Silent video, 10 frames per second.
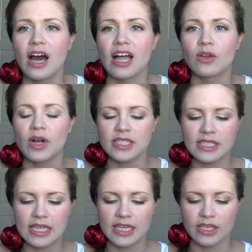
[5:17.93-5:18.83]
Otherwise
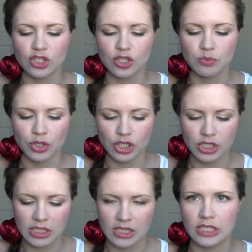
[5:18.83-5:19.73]
it's gonna get
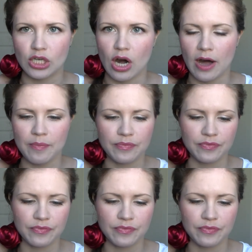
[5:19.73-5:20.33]
smushed in the top.